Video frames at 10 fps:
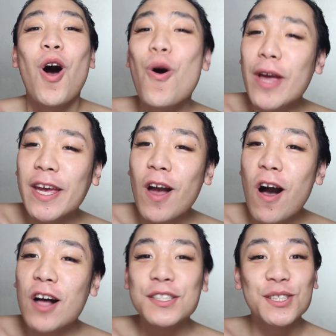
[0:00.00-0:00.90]
Okay,
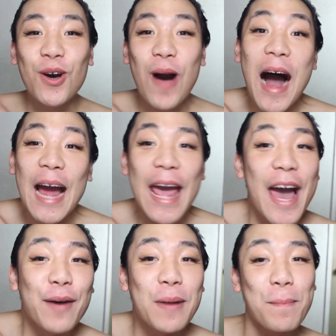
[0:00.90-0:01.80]
y'all, so I
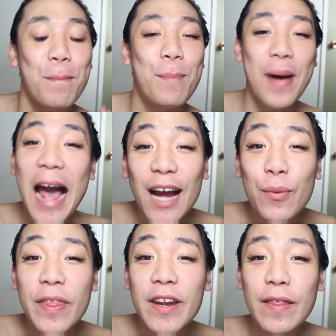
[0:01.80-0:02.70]
am back
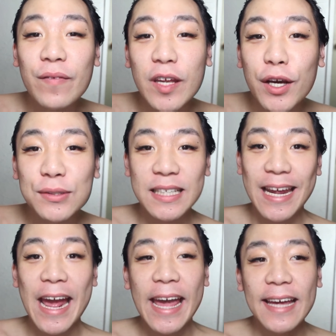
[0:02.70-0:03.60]
with another video
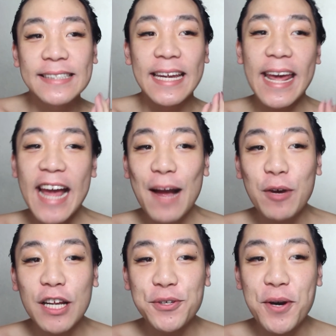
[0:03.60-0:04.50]
today. Today I'm
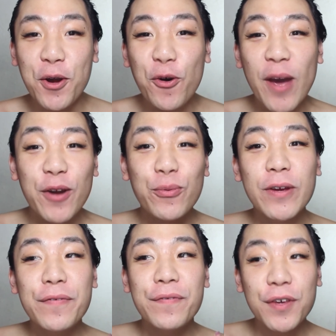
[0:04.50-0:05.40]
going to do a quick
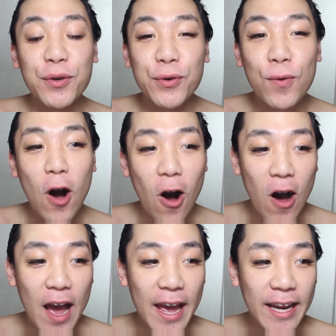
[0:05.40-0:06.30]
review
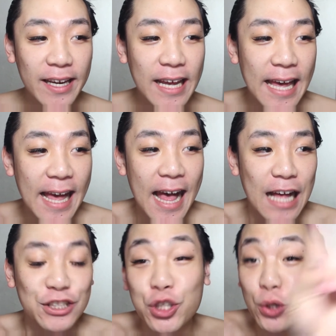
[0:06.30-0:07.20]
on
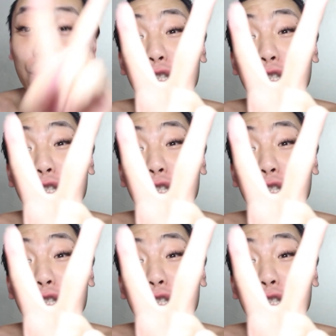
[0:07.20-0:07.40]
two